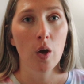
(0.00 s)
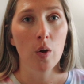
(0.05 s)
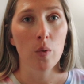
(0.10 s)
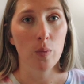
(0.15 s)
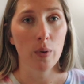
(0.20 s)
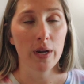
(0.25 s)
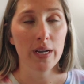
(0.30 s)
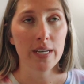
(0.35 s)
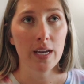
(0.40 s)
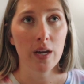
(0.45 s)

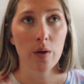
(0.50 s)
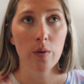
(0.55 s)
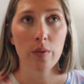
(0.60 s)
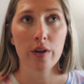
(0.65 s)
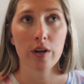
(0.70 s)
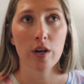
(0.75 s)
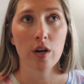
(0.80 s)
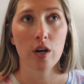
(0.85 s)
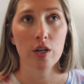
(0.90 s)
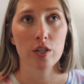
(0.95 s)
right now
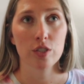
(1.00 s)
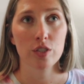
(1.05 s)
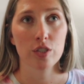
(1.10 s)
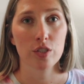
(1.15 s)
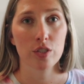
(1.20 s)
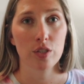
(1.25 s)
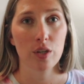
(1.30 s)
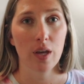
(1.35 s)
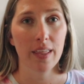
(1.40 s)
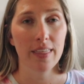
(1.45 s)
there are,
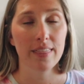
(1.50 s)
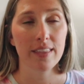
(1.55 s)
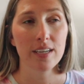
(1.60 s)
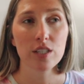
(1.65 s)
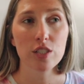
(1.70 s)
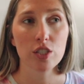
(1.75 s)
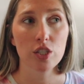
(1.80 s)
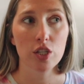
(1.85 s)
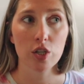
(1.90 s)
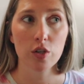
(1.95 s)
I
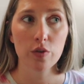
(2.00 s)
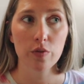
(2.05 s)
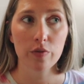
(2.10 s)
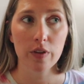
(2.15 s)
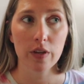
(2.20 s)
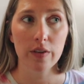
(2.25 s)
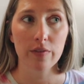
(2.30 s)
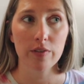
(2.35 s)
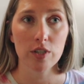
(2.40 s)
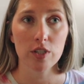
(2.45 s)
think, two
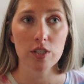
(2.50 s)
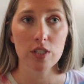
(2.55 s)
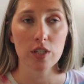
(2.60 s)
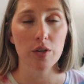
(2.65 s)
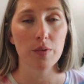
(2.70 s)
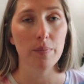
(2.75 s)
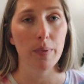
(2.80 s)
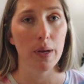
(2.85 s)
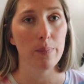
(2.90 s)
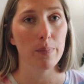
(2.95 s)
flavors.
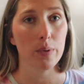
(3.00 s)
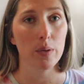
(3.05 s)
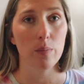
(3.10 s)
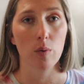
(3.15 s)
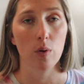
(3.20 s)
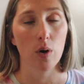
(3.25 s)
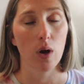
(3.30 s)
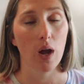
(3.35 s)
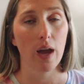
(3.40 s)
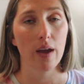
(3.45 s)
There might be
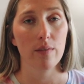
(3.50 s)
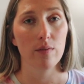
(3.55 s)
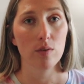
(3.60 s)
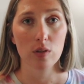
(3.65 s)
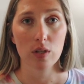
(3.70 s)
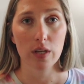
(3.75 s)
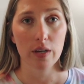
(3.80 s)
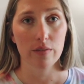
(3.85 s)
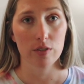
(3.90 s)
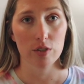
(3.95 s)
more. I've
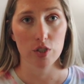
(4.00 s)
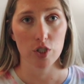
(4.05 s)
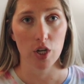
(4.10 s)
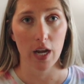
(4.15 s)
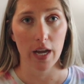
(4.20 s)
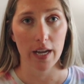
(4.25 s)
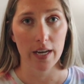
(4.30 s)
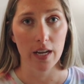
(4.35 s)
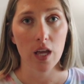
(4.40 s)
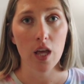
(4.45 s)
only ever
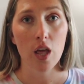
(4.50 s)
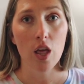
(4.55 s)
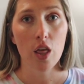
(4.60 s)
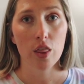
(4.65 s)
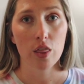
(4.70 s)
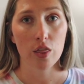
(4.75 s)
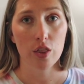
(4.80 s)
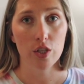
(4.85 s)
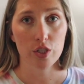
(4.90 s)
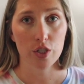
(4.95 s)
tried
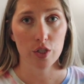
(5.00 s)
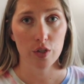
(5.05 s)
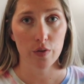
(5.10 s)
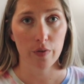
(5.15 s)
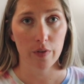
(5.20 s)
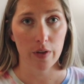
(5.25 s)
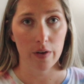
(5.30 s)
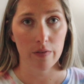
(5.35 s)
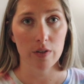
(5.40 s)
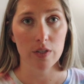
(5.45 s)
the two
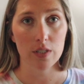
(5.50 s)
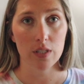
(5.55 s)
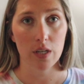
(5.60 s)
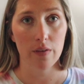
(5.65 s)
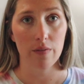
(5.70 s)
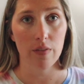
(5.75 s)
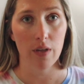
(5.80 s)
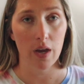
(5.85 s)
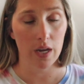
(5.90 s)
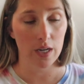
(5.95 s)
flavors
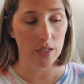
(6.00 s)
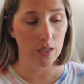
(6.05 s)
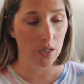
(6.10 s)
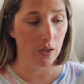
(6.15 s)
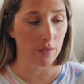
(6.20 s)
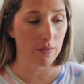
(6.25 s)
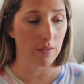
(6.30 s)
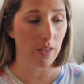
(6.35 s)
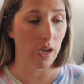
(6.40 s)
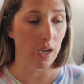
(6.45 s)
of the,
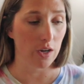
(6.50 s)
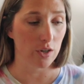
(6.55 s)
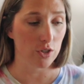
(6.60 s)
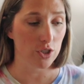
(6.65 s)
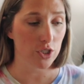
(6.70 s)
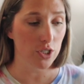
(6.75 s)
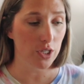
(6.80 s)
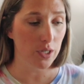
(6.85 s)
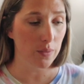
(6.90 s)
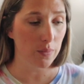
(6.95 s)
of the
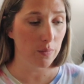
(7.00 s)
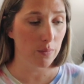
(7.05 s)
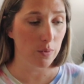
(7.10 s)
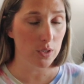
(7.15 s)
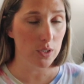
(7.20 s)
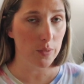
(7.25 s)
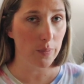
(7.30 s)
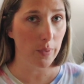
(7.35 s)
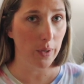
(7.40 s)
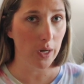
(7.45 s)
energy
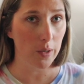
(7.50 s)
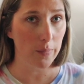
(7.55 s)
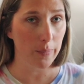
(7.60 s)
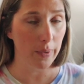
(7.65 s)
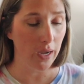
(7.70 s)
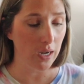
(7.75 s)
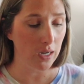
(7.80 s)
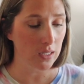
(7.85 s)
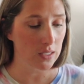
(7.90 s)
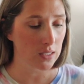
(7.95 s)
multiplier
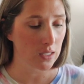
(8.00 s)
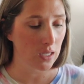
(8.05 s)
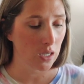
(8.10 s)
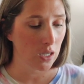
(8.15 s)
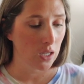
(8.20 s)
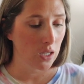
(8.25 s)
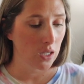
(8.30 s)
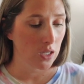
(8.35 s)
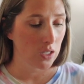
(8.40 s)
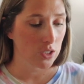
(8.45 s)
packs.
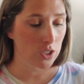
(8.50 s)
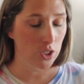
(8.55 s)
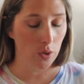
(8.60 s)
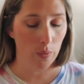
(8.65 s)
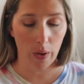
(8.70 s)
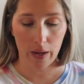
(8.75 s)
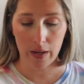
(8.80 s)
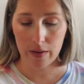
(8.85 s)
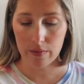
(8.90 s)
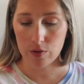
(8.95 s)
So
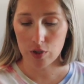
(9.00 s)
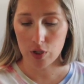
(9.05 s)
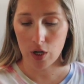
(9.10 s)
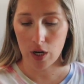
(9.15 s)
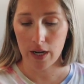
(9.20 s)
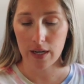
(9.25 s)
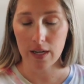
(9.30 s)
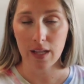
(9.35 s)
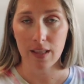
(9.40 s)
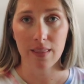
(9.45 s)
I have
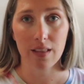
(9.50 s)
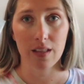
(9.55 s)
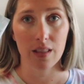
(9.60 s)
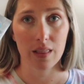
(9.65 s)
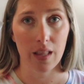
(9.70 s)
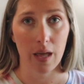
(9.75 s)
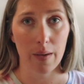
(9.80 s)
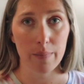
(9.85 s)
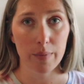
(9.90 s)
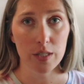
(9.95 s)
tried the
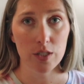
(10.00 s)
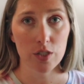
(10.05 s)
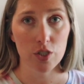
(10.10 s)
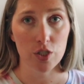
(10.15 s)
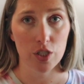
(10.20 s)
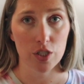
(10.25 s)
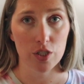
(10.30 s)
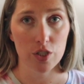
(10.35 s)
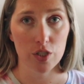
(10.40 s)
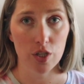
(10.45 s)
lemon
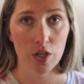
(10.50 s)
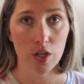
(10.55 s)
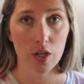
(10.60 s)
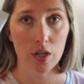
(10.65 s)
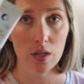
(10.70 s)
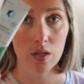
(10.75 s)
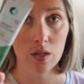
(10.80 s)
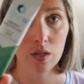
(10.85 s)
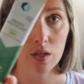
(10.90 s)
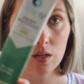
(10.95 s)

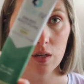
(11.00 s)
ginger